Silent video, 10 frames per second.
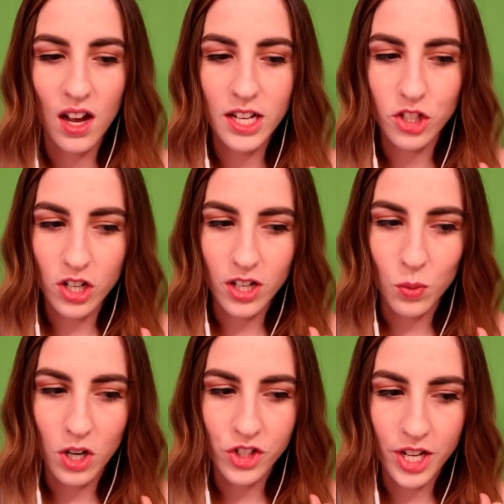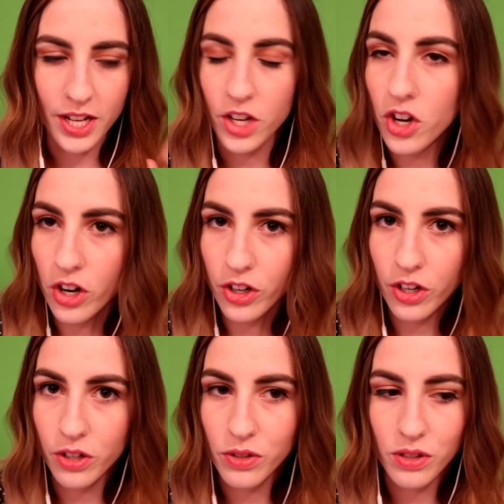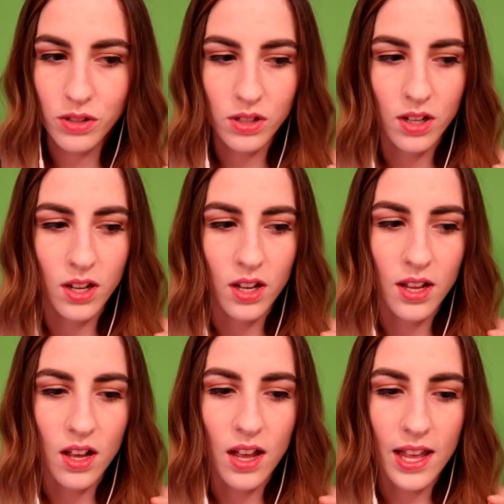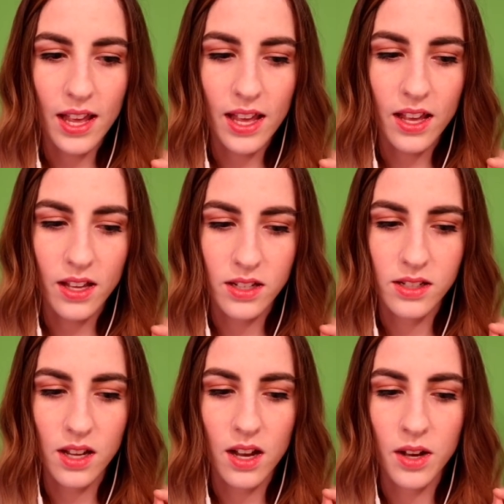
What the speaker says: I started watching Narcos and